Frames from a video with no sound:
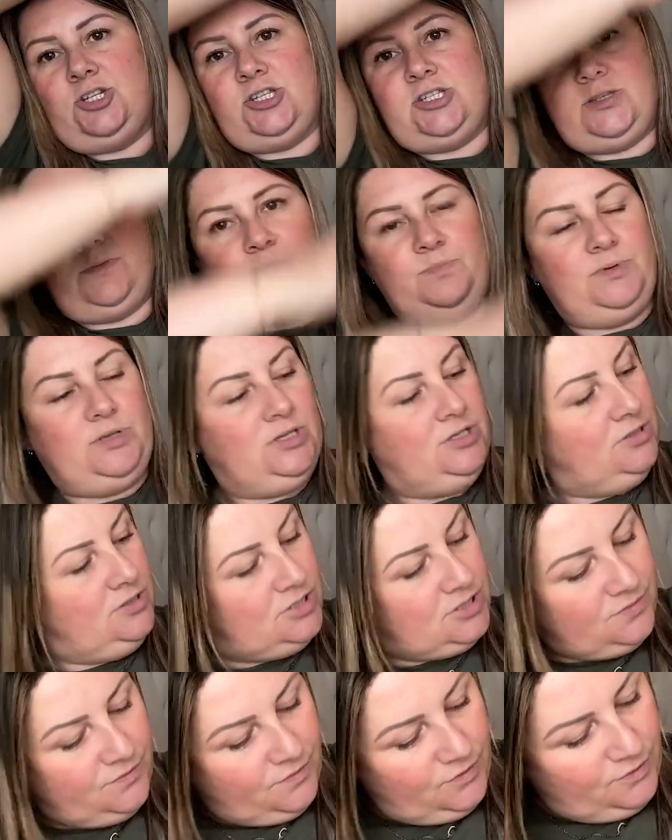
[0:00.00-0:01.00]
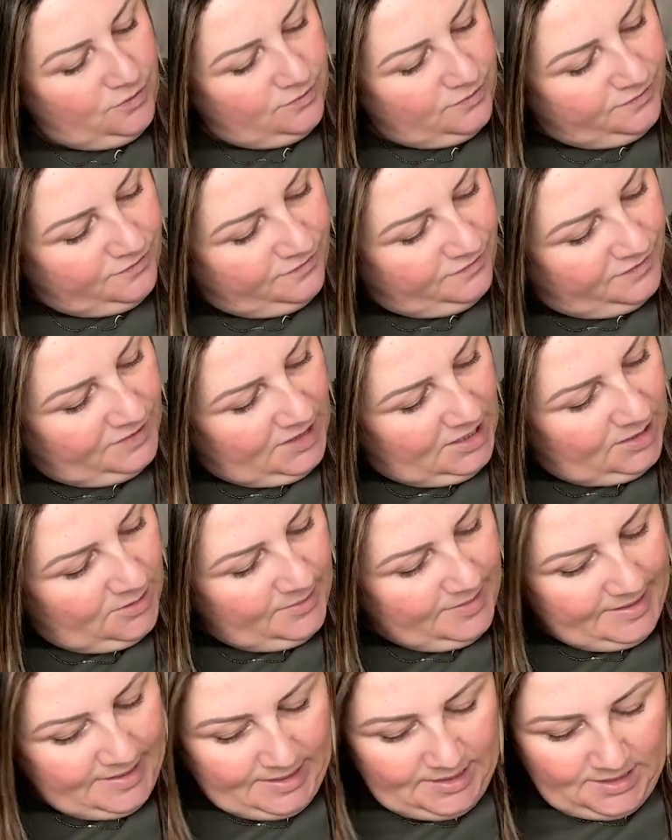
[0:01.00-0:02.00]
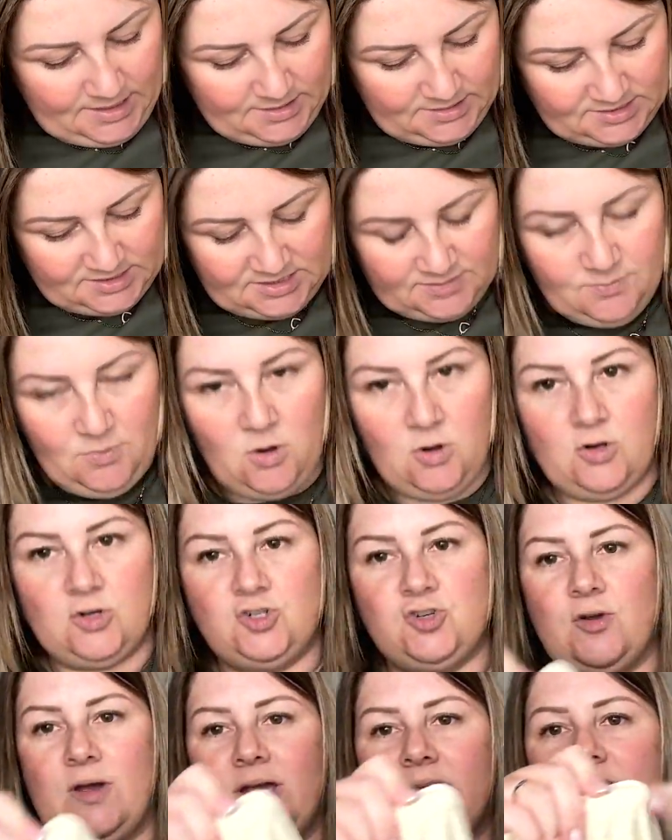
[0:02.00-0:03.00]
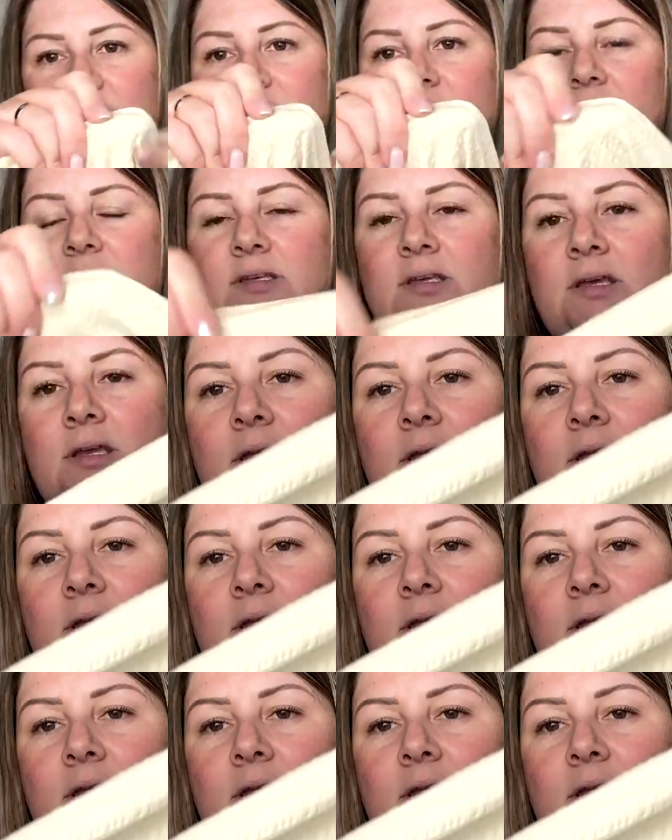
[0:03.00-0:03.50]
just a beautiful, flowy smock dress.